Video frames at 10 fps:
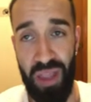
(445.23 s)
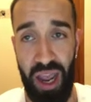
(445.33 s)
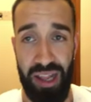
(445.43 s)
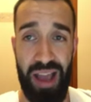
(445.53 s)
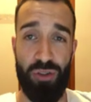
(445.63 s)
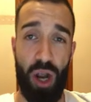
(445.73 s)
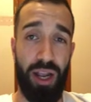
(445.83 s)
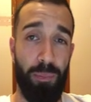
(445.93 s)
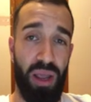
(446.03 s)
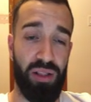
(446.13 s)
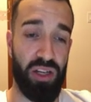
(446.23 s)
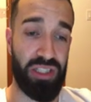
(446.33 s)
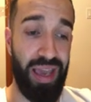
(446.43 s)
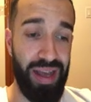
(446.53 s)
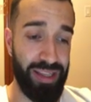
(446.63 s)
and they have Dragon Pit in their
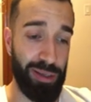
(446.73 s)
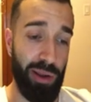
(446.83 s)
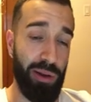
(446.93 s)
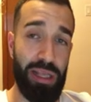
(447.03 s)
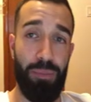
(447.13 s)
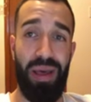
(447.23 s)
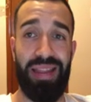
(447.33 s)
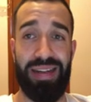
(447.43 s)
scale, knowing what you play,